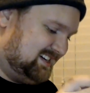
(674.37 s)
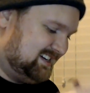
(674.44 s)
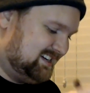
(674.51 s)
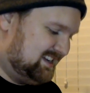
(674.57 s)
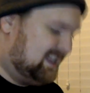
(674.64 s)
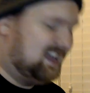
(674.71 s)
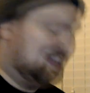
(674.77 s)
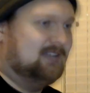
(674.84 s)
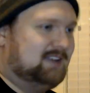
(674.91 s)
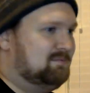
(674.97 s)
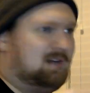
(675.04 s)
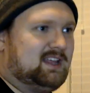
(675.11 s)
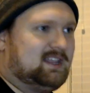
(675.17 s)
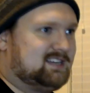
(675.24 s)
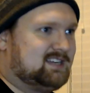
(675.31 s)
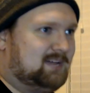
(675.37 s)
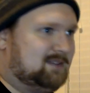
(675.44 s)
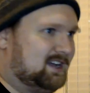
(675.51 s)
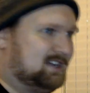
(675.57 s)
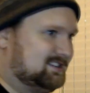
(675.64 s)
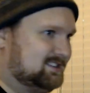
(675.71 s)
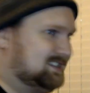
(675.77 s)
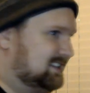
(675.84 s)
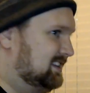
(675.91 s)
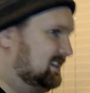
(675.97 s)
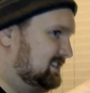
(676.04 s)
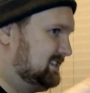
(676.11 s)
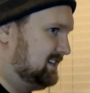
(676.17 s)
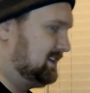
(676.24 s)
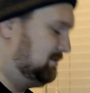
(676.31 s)
And by the time you guys are seeing this, yes,
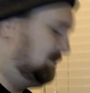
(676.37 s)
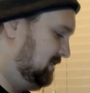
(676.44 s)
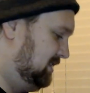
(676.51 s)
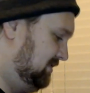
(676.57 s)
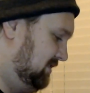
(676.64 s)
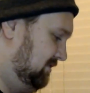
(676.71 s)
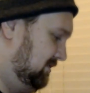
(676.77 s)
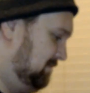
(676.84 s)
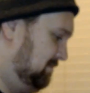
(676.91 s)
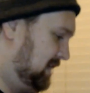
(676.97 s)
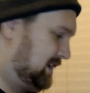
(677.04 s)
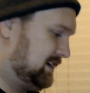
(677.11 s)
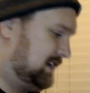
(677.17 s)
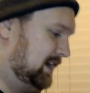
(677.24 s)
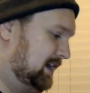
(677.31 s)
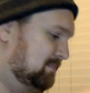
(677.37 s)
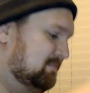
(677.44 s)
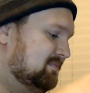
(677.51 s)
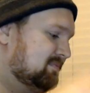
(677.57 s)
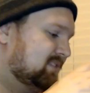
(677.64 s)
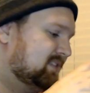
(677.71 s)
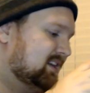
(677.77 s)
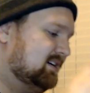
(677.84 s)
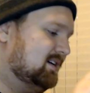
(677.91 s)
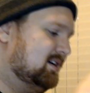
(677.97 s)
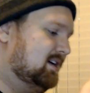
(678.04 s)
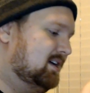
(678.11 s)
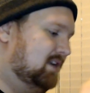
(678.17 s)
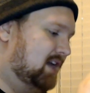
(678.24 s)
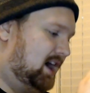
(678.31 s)
I will have given it back. I'm
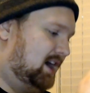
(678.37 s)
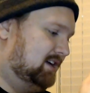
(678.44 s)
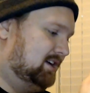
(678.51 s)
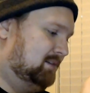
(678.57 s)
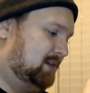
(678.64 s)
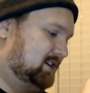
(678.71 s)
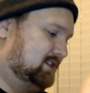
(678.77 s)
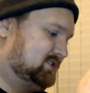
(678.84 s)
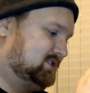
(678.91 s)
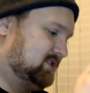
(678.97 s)
not a monster.